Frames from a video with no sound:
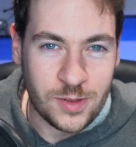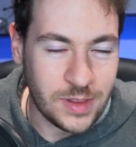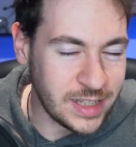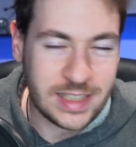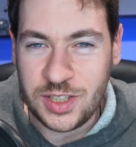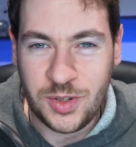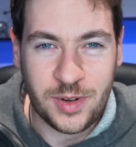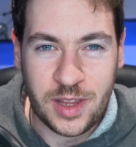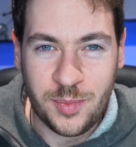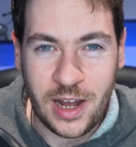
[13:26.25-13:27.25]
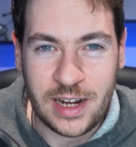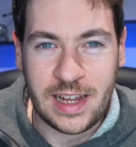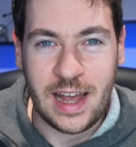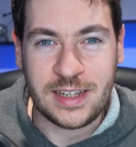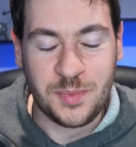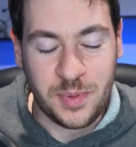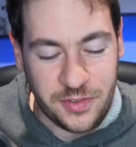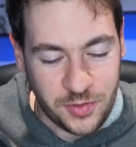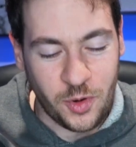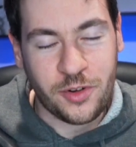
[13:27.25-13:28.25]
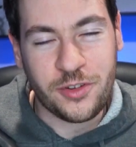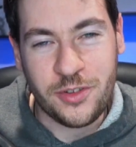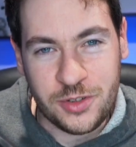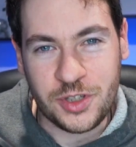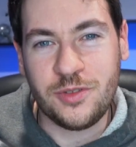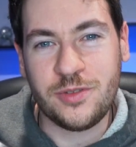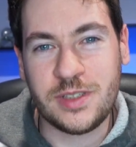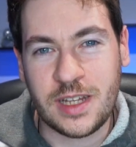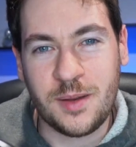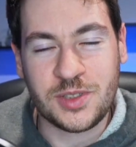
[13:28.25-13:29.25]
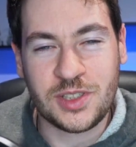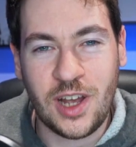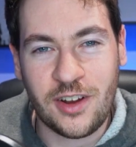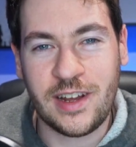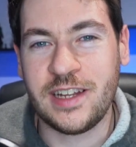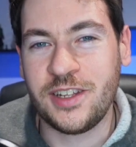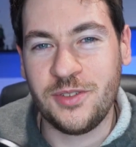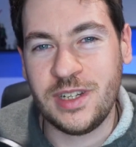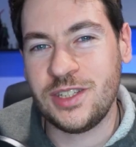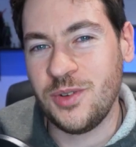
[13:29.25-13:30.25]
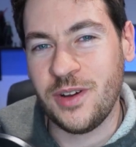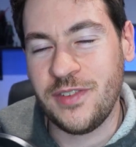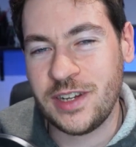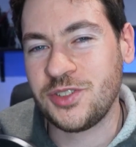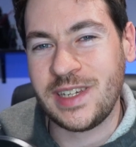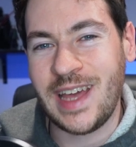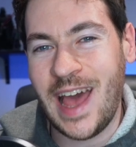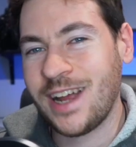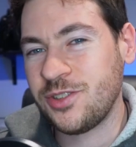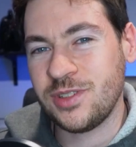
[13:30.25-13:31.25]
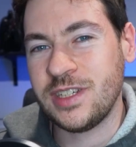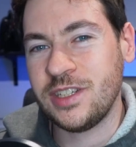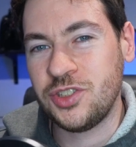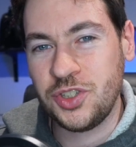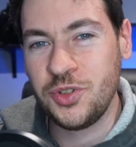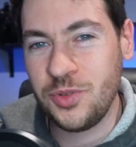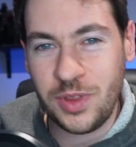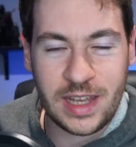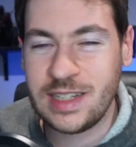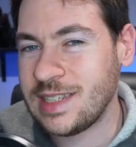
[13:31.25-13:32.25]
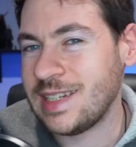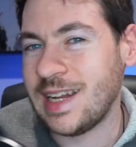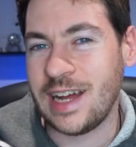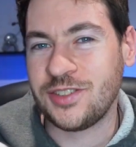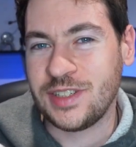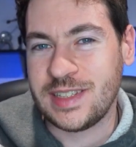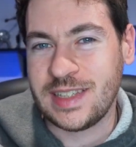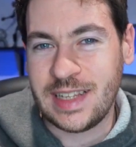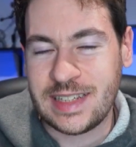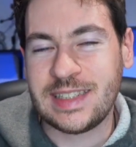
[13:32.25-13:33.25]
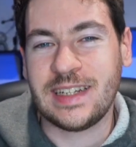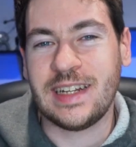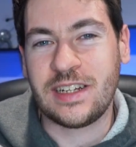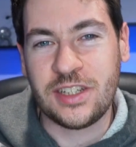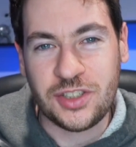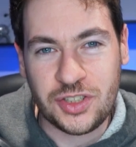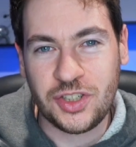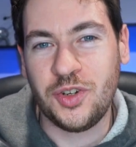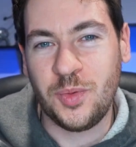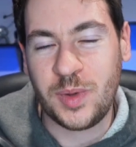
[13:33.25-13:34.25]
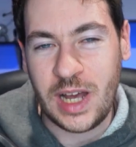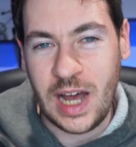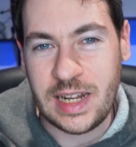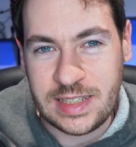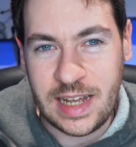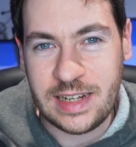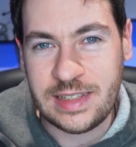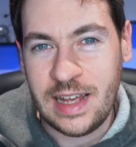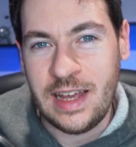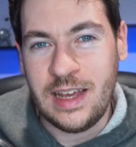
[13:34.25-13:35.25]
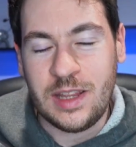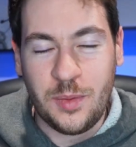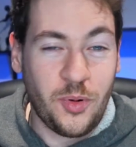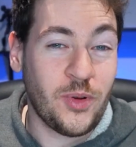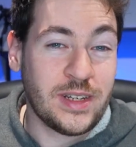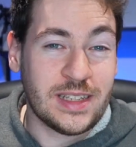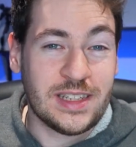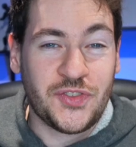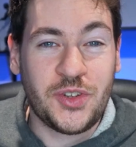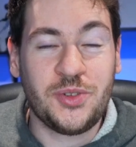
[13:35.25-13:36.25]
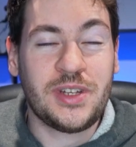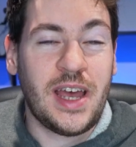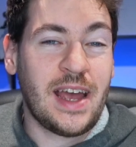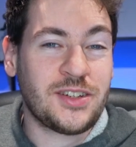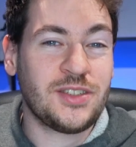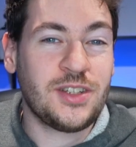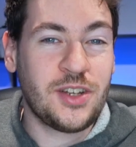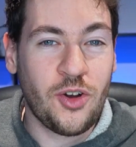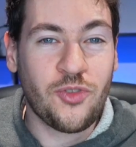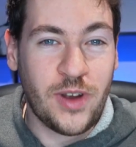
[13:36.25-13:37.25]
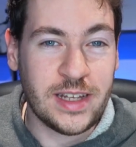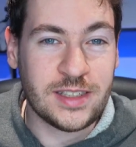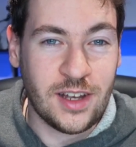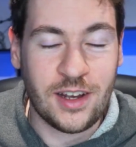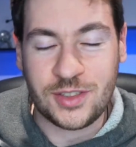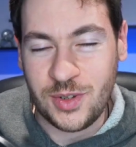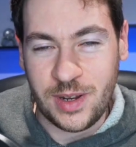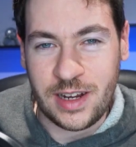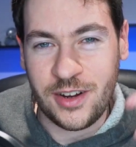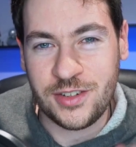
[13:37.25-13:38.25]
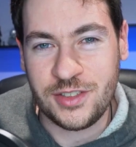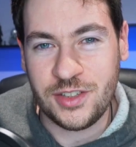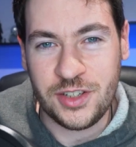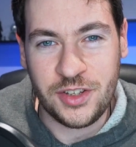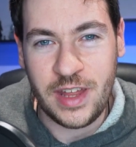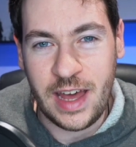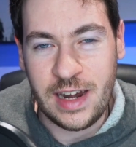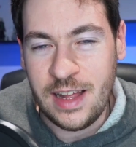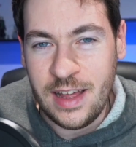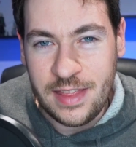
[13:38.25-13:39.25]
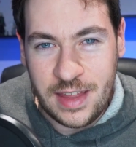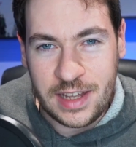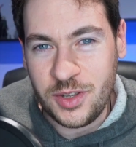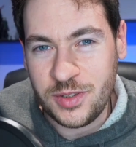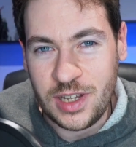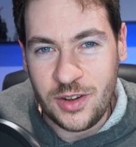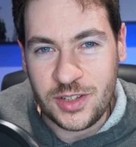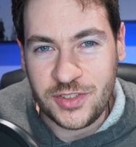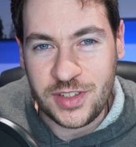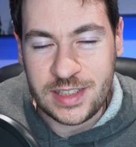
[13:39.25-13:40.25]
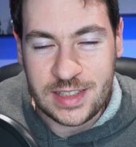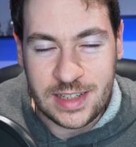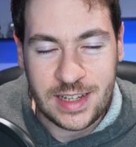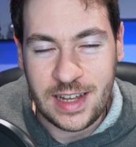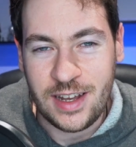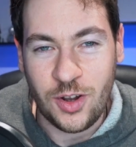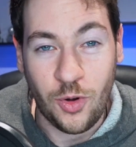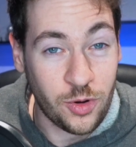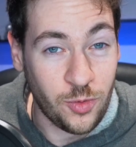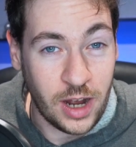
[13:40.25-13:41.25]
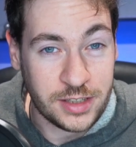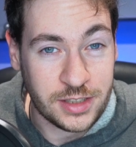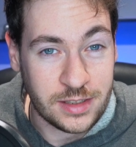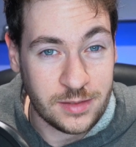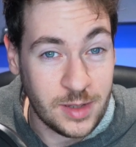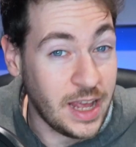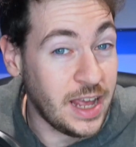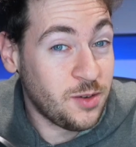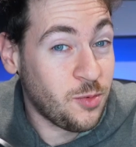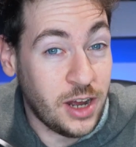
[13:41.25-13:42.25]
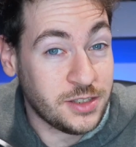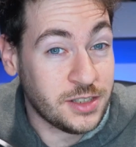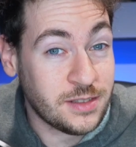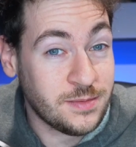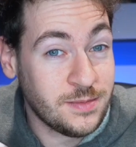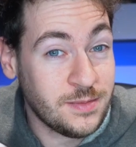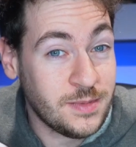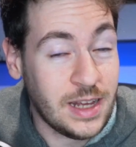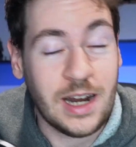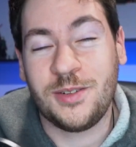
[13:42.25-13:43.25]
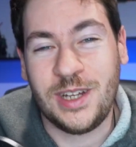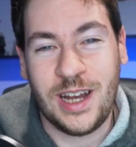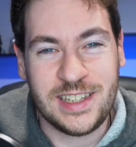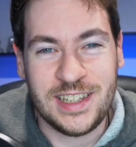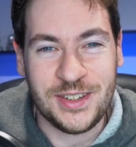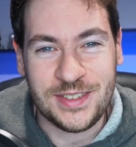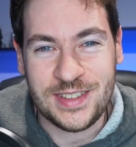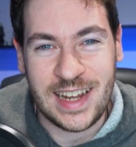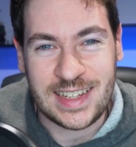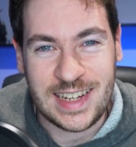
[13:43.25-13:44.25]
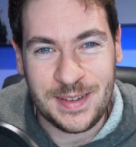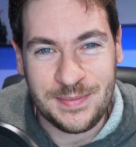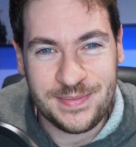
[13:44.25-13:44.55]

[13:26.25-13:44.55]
listen to another podcast before you do some songwriting. You need to eventually actually do things and not just listen and consume content. The point is for you to actually go write songs. So I encourage you to do that. Thank you as always for listening or watching and watching. And I will talk to you next time.